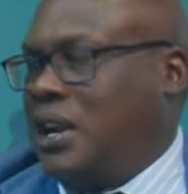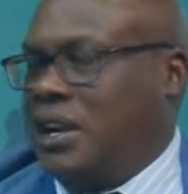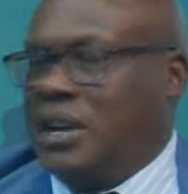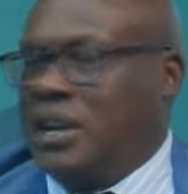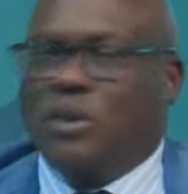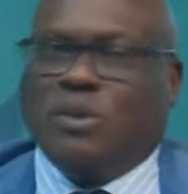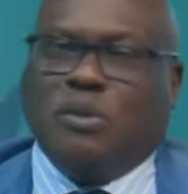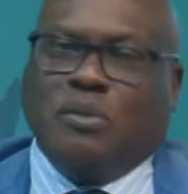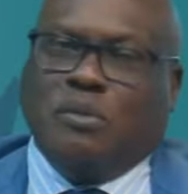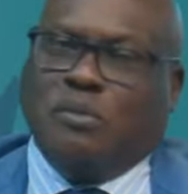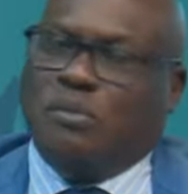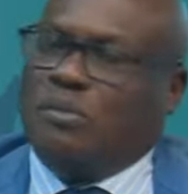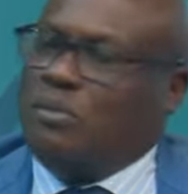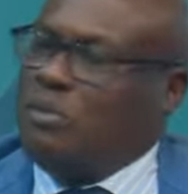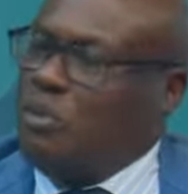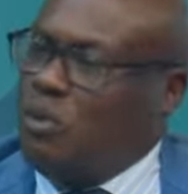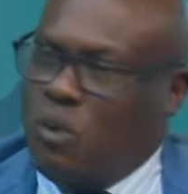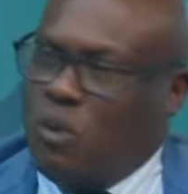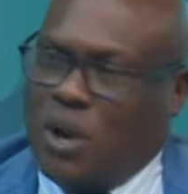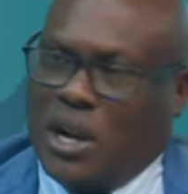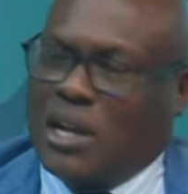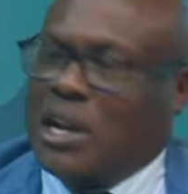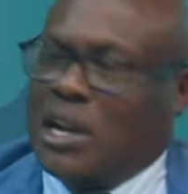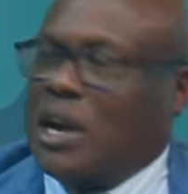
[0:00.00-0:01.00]
And I would
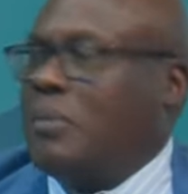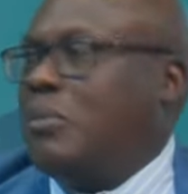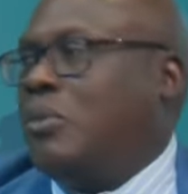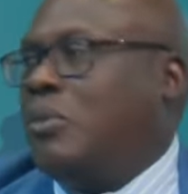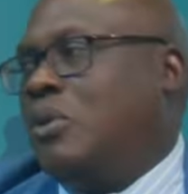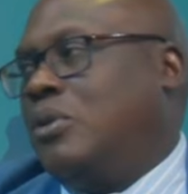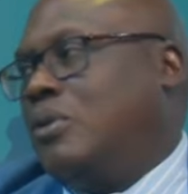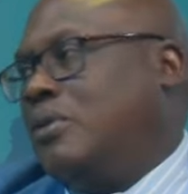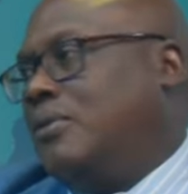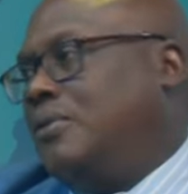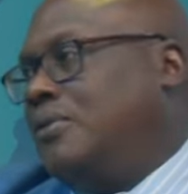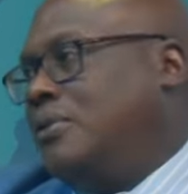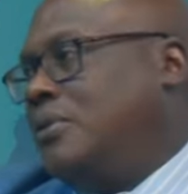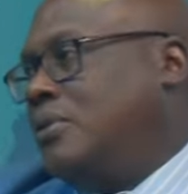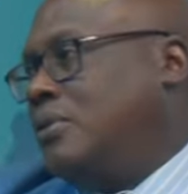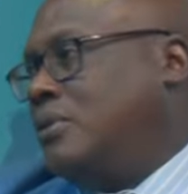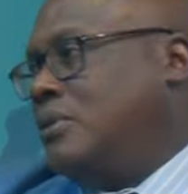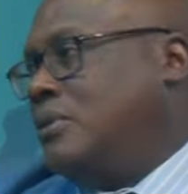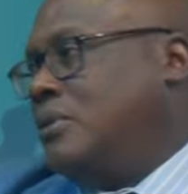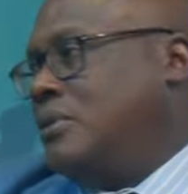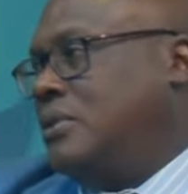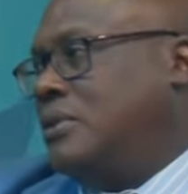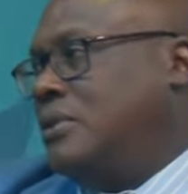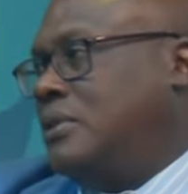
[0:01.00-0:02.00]
welcome all of you
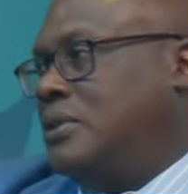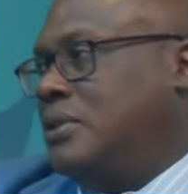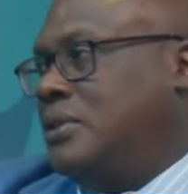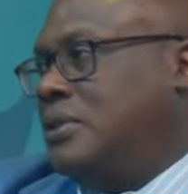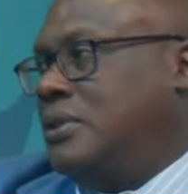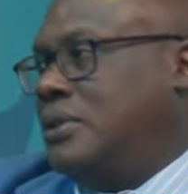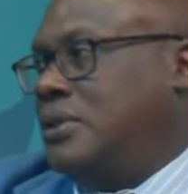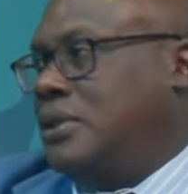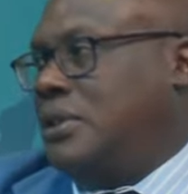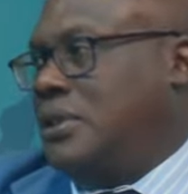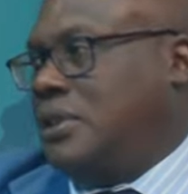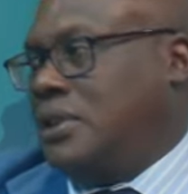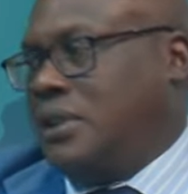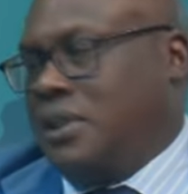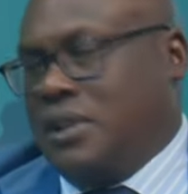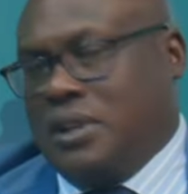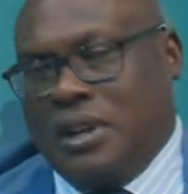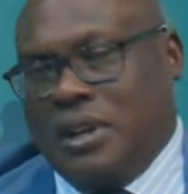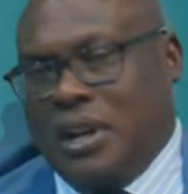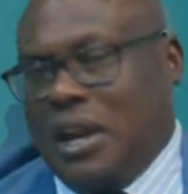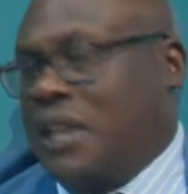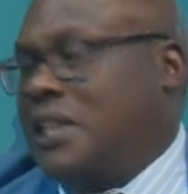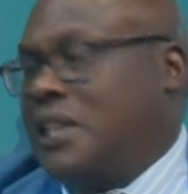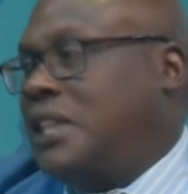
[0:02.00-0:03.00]

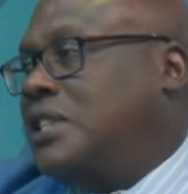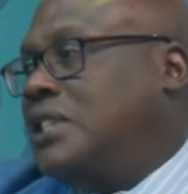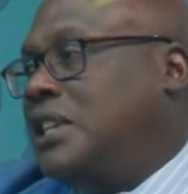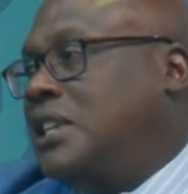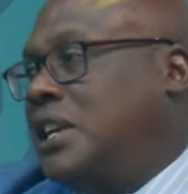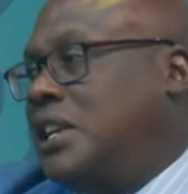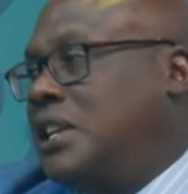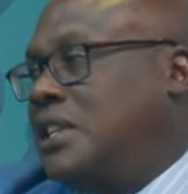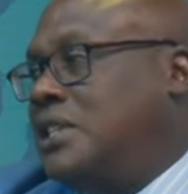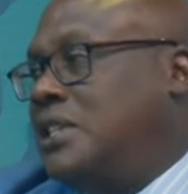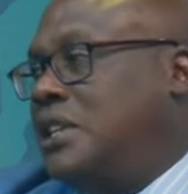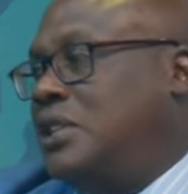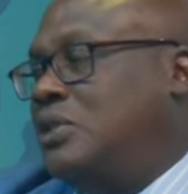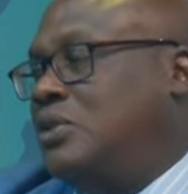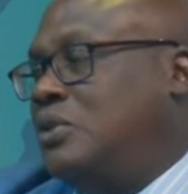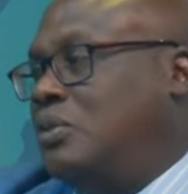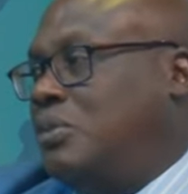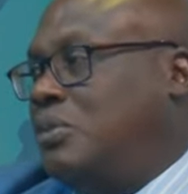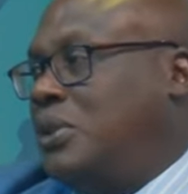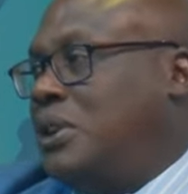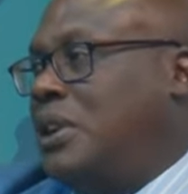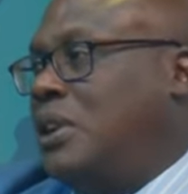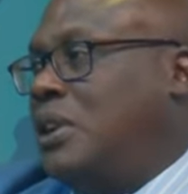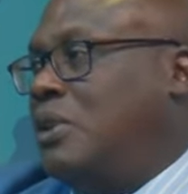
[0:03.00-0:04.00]
and the challenge that you
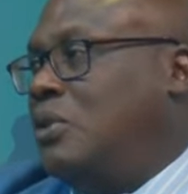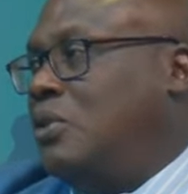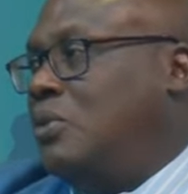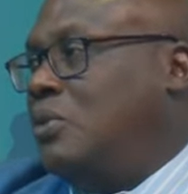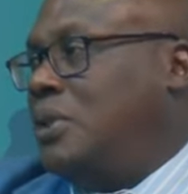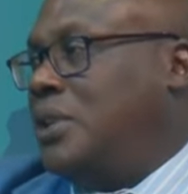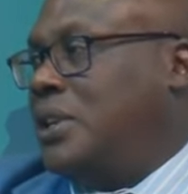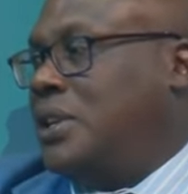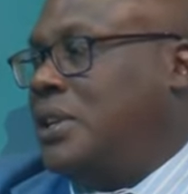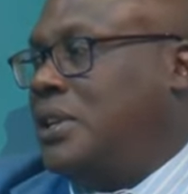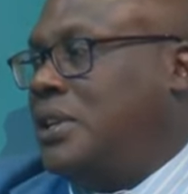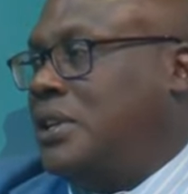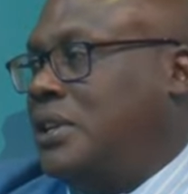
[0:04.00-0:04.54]
bring along with it.